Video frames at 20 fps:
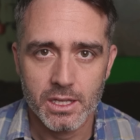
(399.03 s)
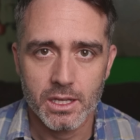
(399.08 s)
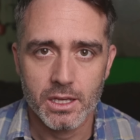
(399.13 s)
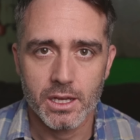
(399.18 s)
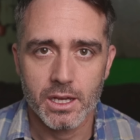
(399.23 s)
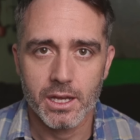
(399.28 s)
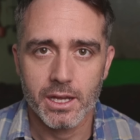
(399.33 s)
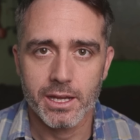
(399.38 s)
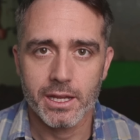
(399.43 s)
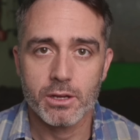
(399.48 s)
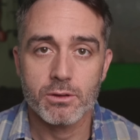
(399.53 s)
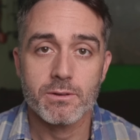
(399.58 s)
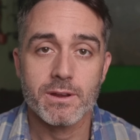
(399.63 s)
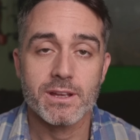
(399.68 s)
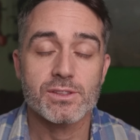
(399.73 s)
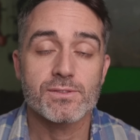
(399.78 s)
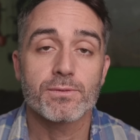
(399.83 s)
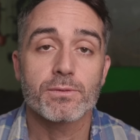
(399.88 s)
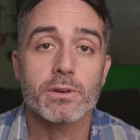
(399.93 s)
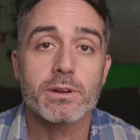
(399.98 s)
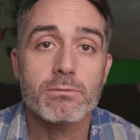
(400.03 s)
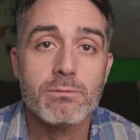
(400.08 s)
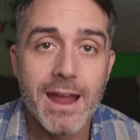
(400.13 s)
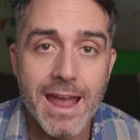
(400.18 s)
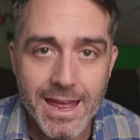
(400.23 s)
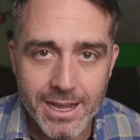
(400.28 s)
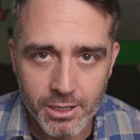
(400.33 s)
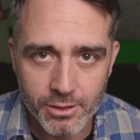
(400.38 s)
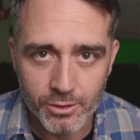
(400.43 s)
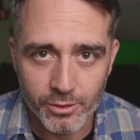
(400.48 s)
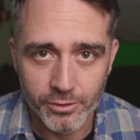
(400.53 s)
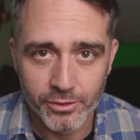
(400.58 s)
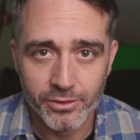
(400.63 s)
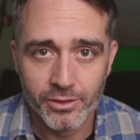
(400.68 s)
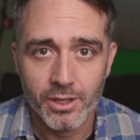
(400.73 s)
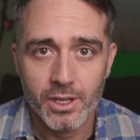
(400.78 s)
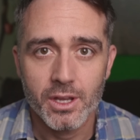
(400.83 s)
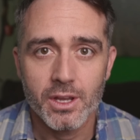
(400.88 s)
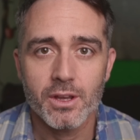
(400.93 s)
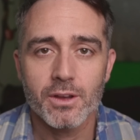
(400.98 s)
Uh, it creates free radicals.
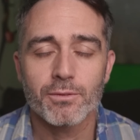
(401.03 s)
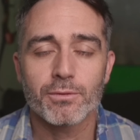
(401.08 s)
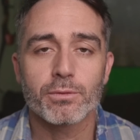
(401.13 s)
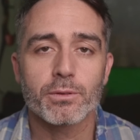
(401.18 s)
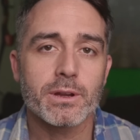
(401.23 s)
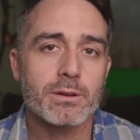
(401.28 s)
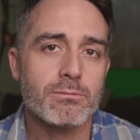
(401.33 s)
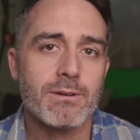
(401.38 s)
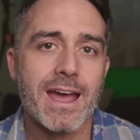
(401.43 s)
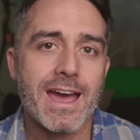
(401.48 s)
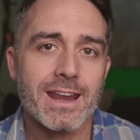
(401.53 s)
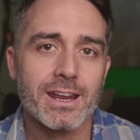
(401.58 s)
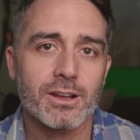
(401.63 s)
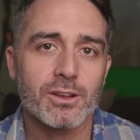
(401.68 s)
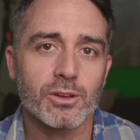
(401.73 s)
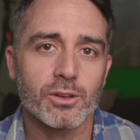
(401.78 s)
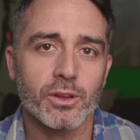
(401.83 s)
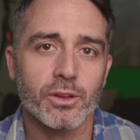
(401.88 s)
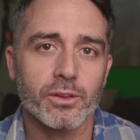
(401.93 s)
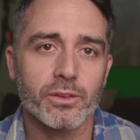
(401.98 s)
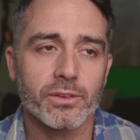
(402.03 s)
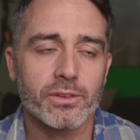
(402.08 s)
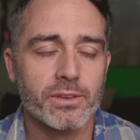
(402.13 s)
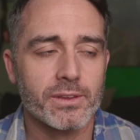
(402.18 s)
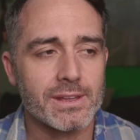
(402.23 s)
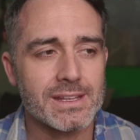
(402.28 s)
Free radicals,